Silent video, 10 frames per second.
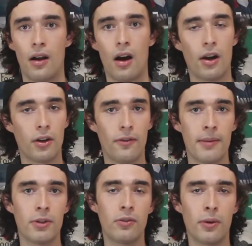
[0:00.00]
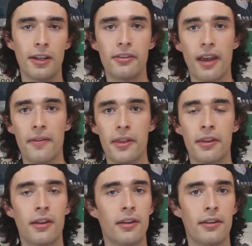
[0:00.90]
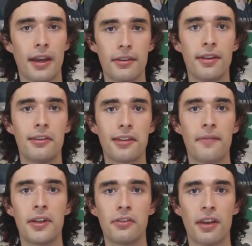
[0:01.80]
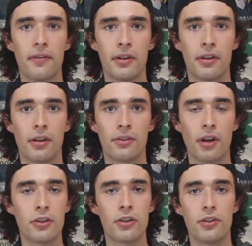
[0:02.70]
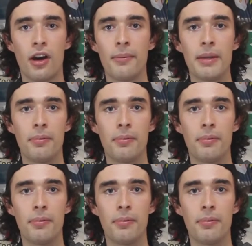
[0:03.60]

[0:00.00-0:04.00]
On November 27, 1977, Sergeant Tommy